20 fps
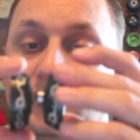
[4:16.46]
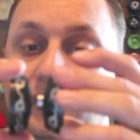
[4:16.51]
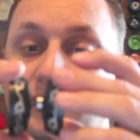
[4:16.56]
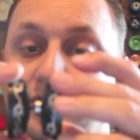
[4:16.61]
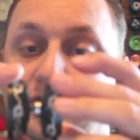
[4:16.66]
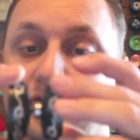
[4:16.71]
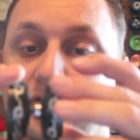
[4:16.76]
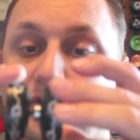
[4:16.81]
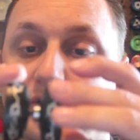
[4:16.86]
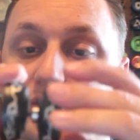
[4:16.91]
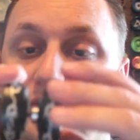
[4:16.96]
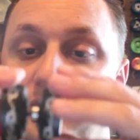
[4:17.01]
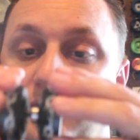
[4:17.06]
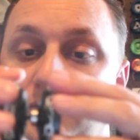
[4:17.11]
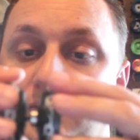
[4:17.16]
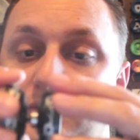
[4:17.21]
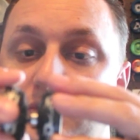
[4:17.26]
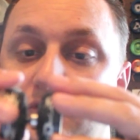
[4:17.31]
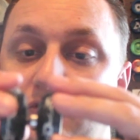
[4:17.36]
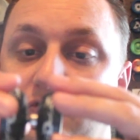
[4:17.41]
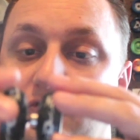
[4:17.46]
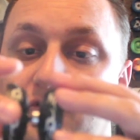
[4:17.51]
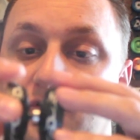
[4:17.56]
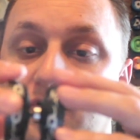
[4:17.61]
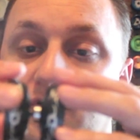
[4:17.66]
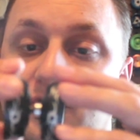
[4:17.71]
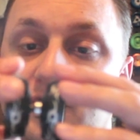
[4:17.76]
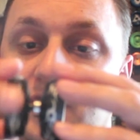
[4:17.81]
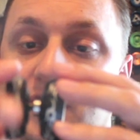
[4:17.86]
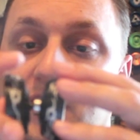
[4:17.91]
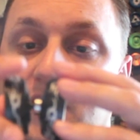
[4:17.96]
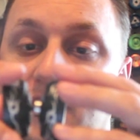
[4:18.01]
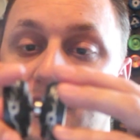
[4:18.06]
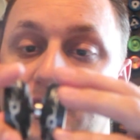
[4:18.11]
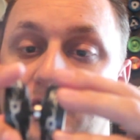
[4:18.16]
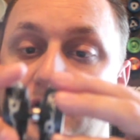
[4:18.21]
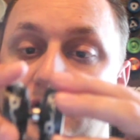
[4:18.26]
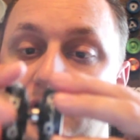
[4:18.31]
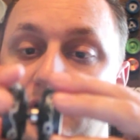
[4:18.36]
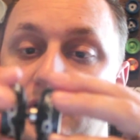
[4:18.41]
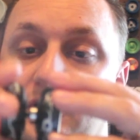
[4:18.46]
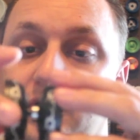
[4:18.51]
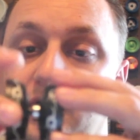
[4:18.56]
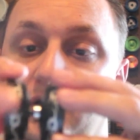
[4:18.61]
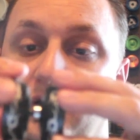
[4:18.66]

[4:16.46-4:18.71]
So when you screw it together,